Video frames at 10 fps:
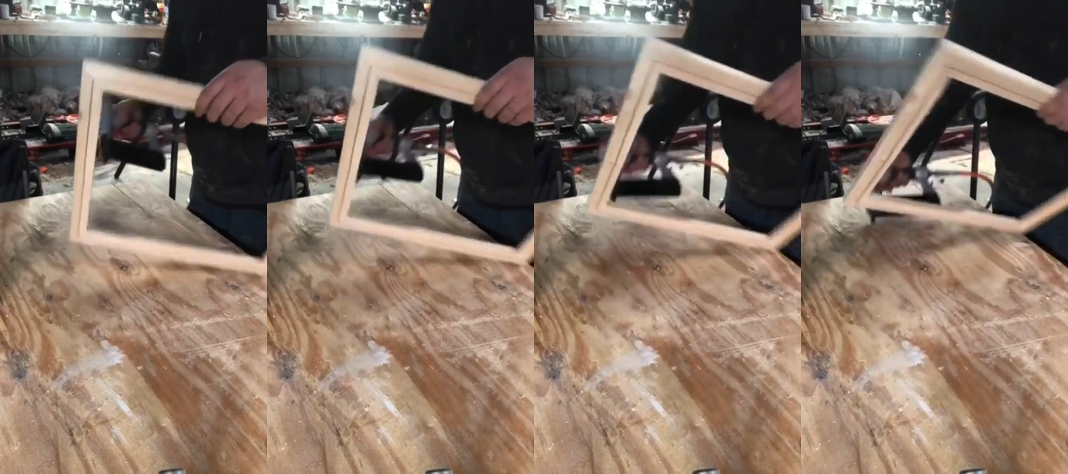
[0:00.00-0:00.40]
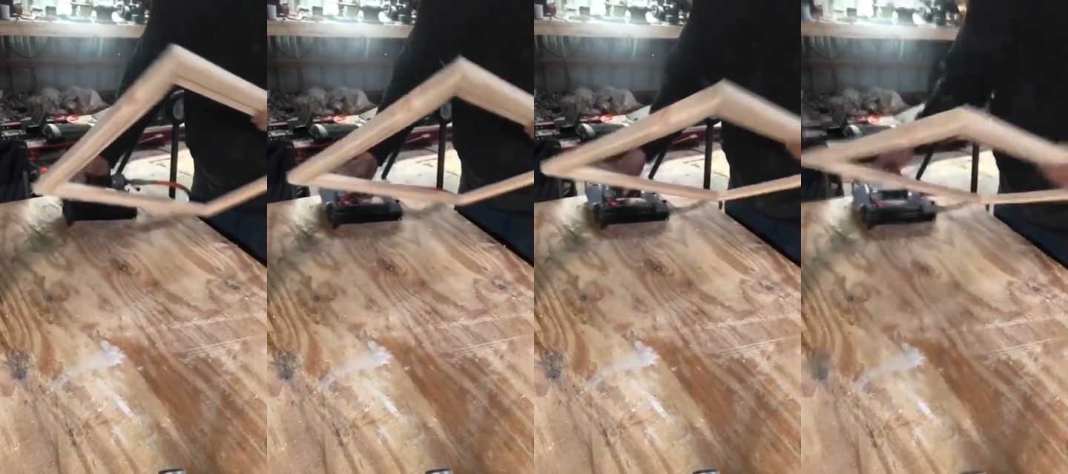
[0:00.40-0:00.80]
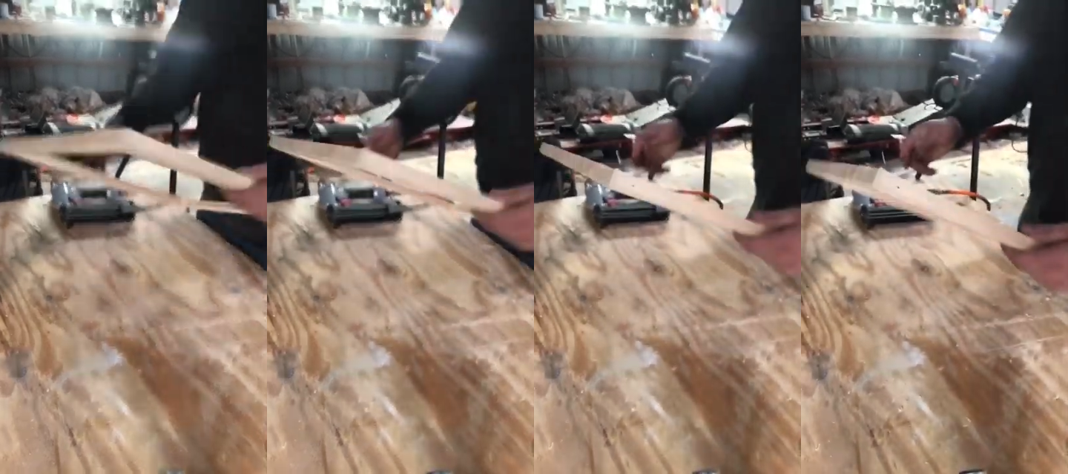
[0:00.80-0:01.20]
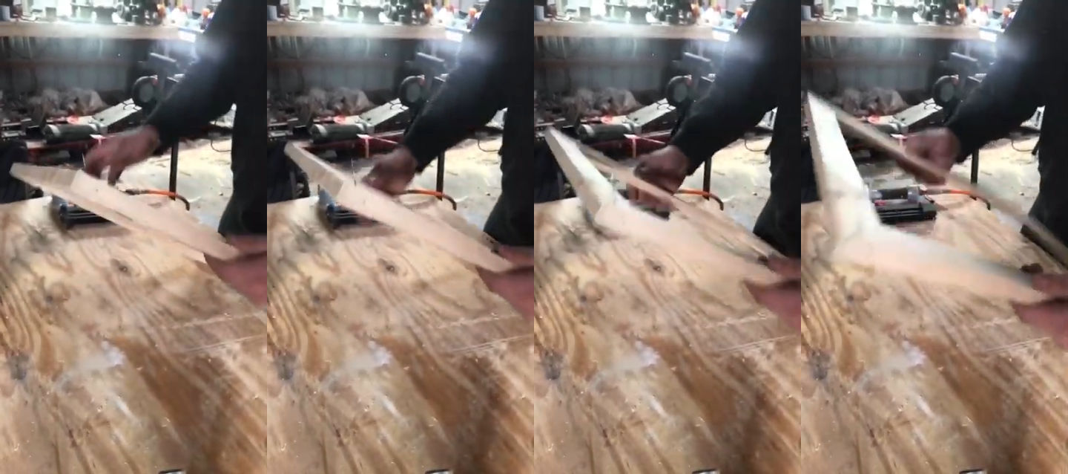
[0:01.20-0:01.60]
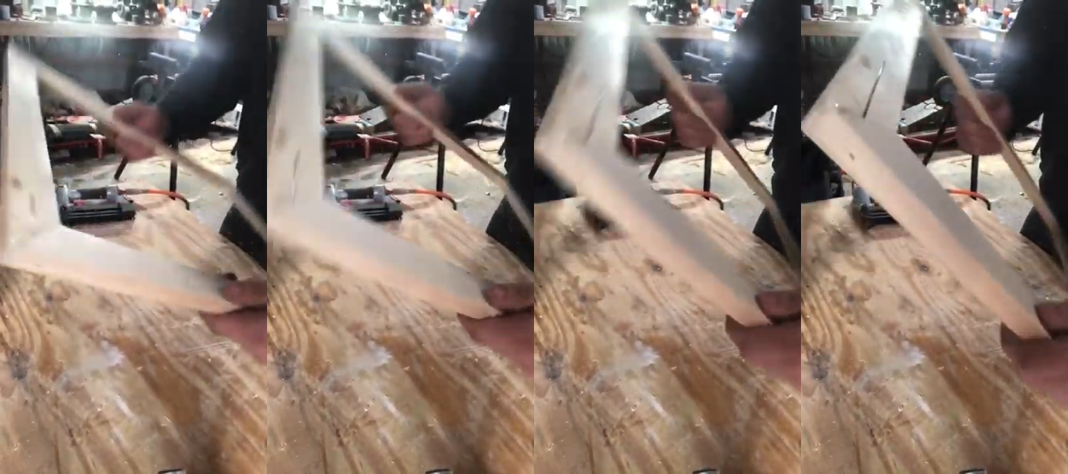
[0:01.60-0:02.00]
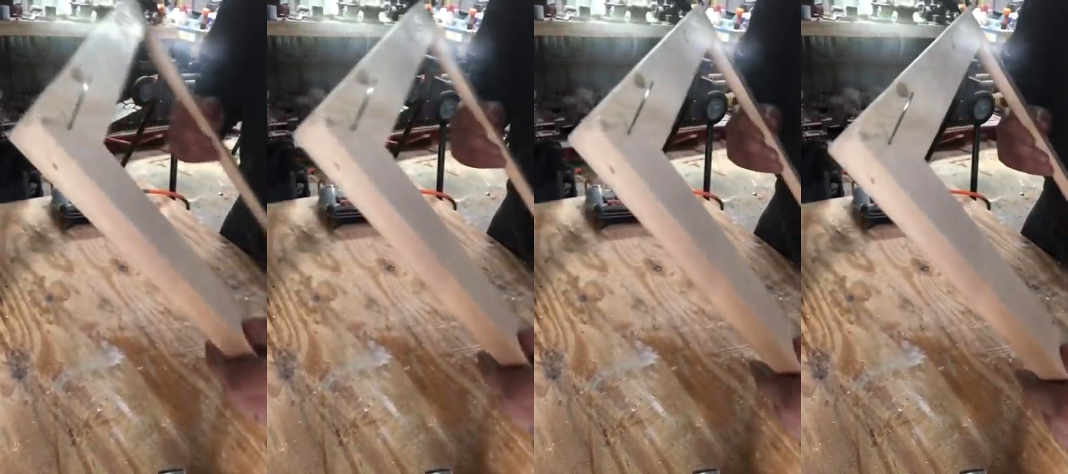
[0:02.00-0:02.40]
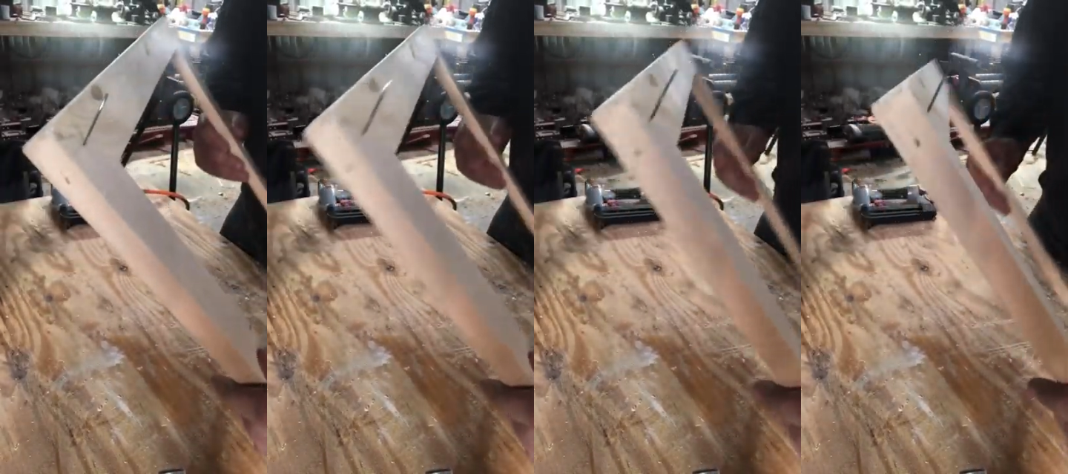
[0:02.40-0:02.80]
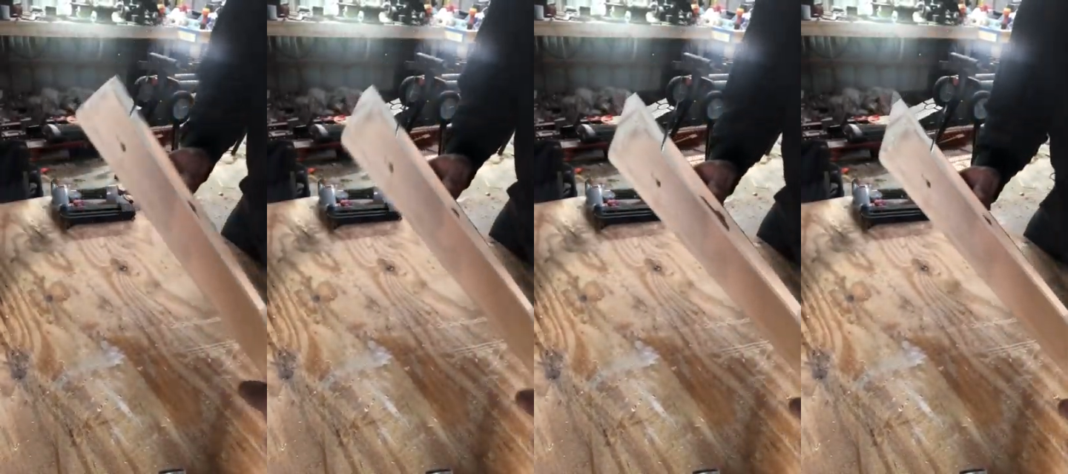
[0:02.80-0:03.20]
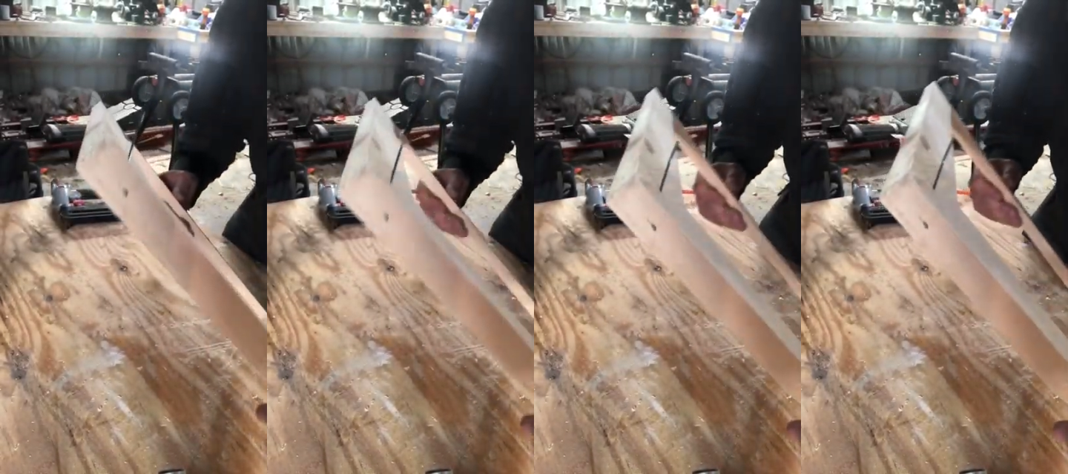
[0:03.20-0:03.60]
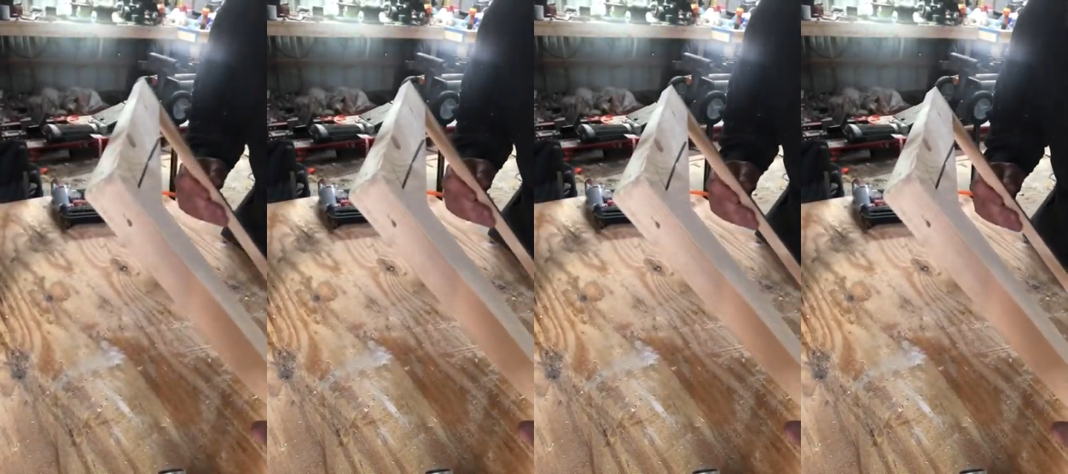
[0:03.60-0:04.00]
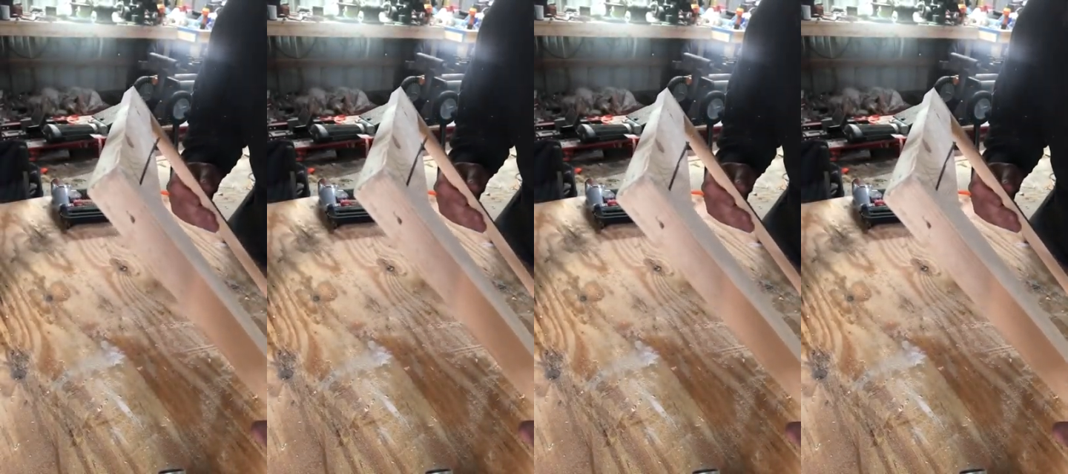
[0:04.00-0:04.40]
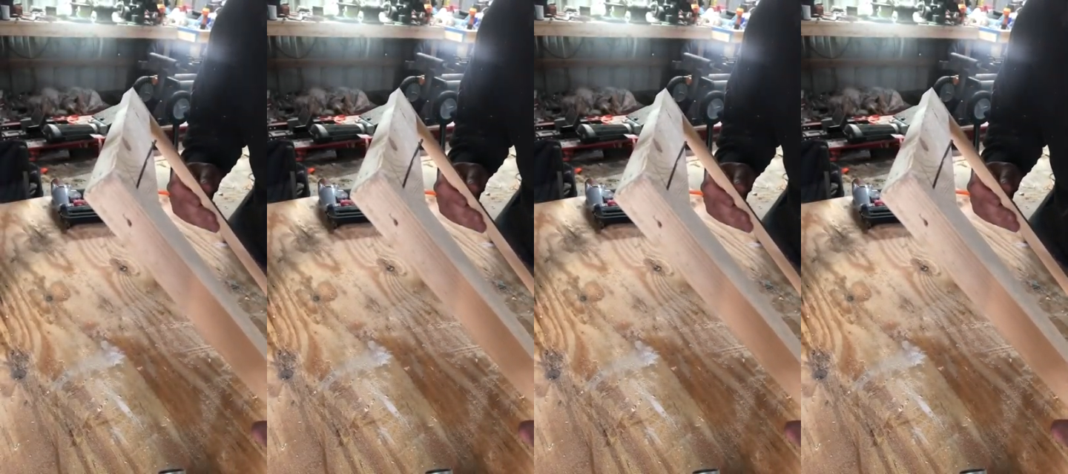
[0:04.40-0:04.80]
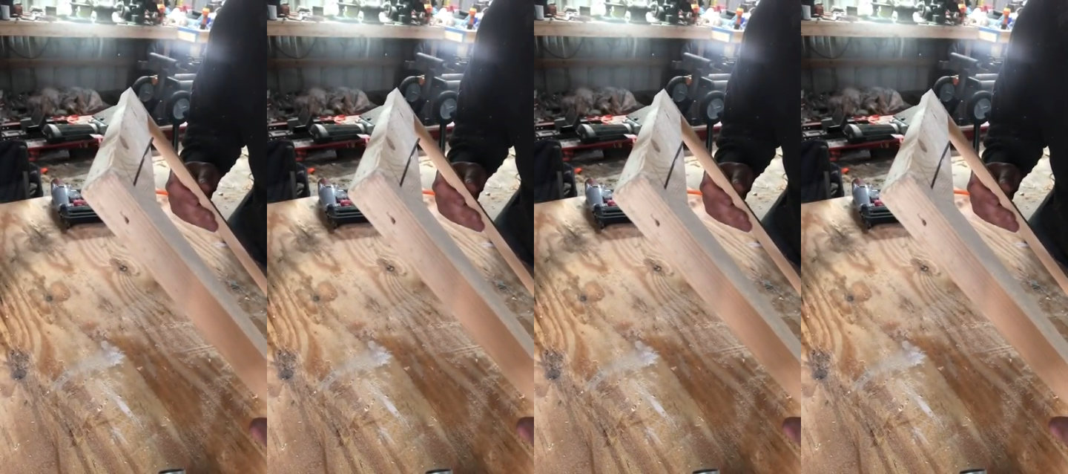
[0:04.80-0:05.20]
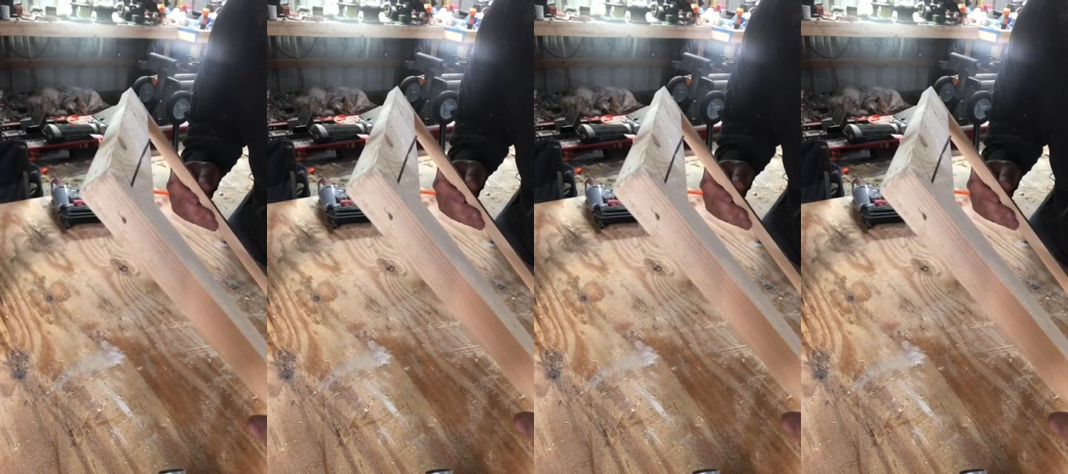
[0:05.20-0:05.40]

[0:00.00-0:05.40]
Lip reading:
(no speaker visible)